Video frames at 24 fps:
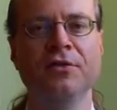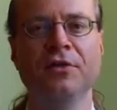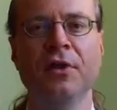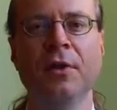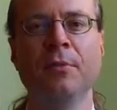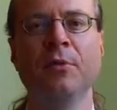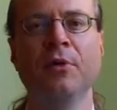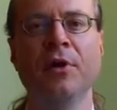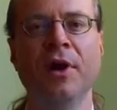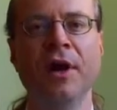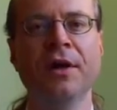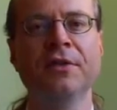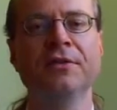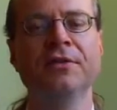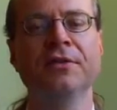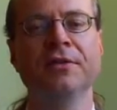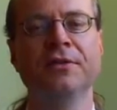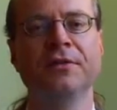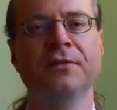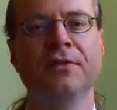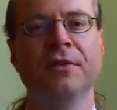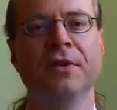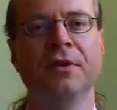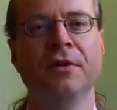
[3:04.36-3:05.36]

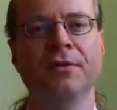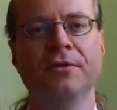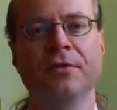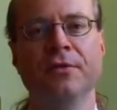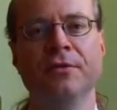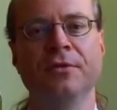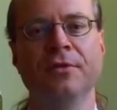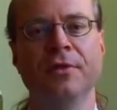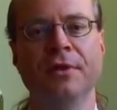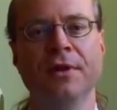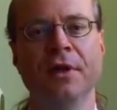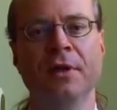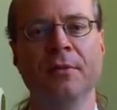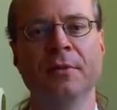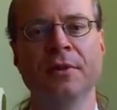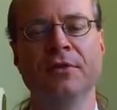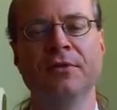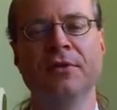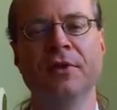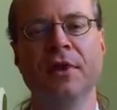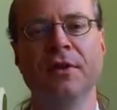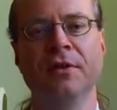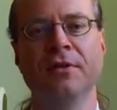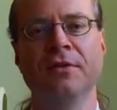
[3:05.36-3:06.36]
summarizes their socioeconomic
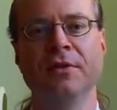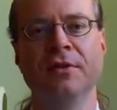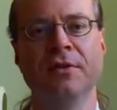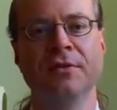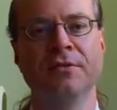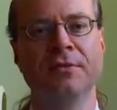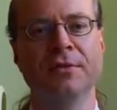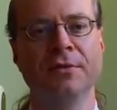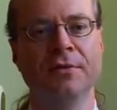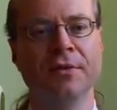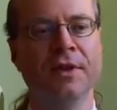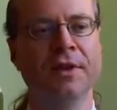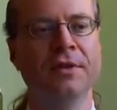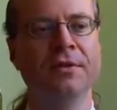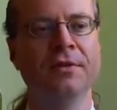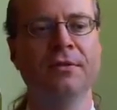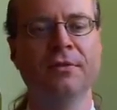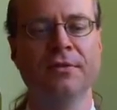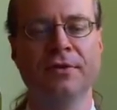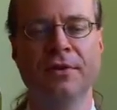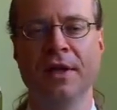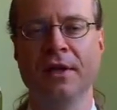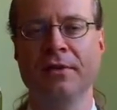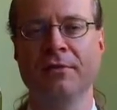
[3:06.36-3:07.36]
status, and you then
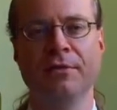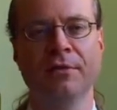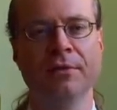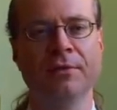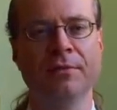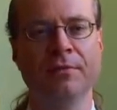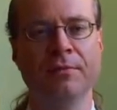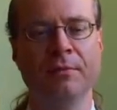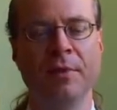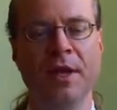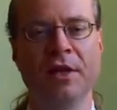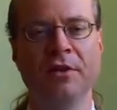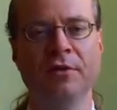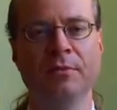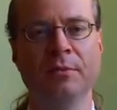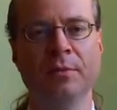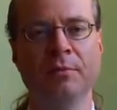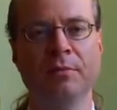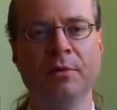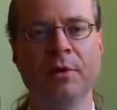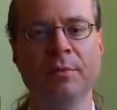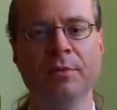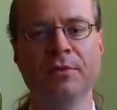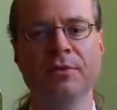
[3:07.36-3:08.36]
use that for
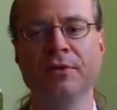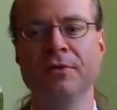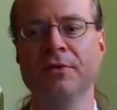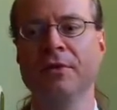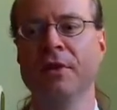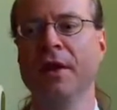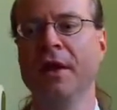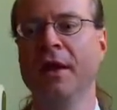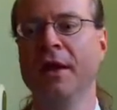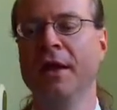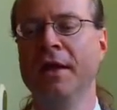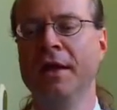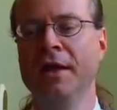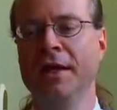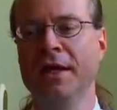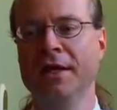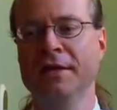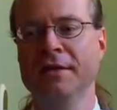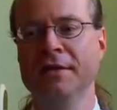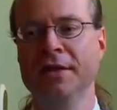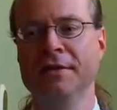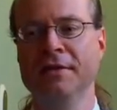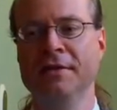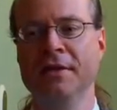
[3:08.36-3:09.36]
management purposes.
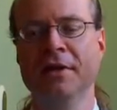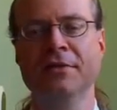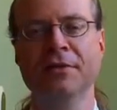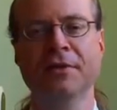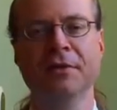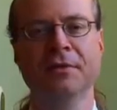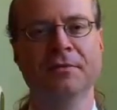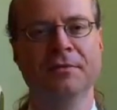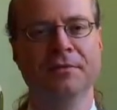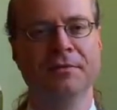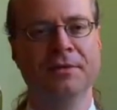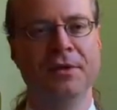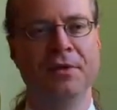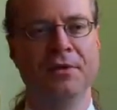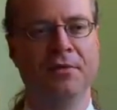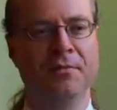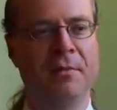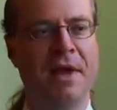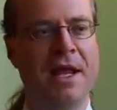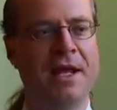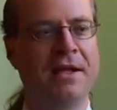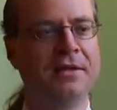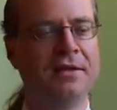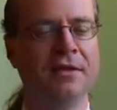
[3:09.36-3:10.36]
It doesn't,
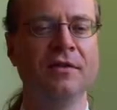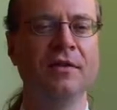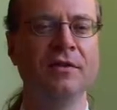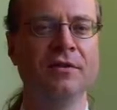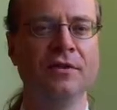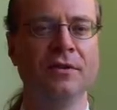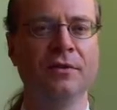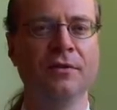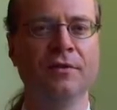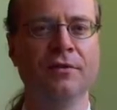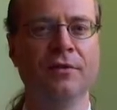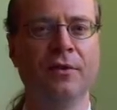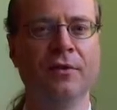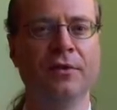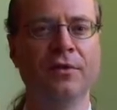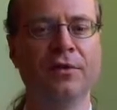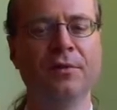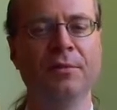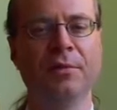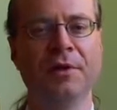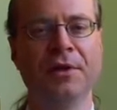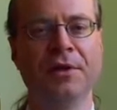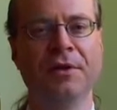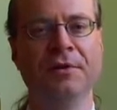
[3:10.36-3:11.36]
make decisions for
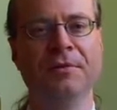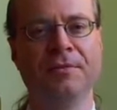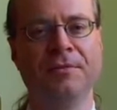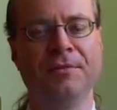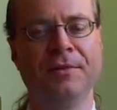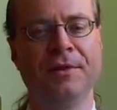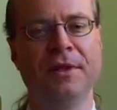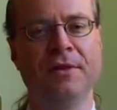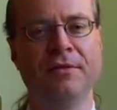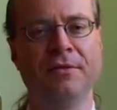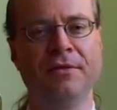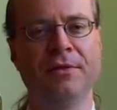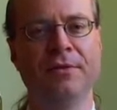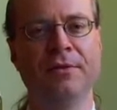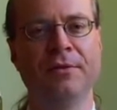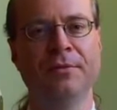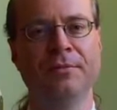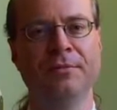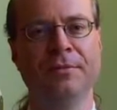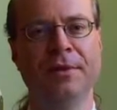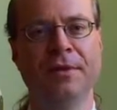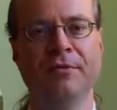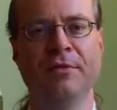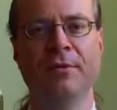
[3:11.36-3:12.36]
you, but it gives
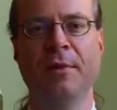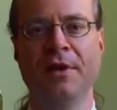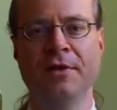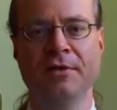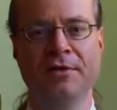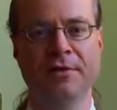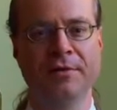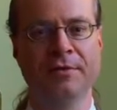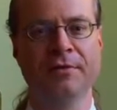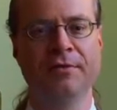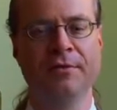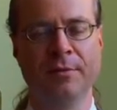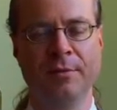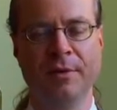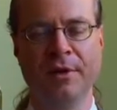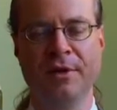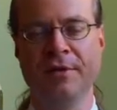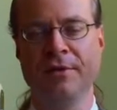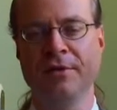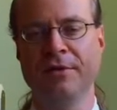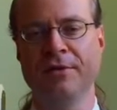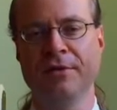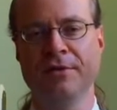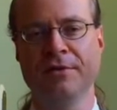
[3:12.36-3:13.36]
you information for
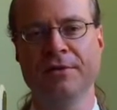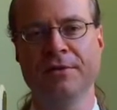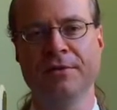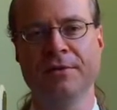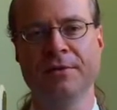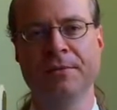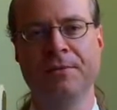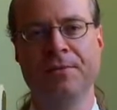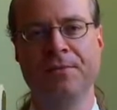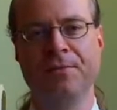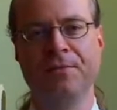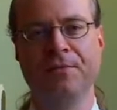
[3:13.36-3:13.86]
better decisions.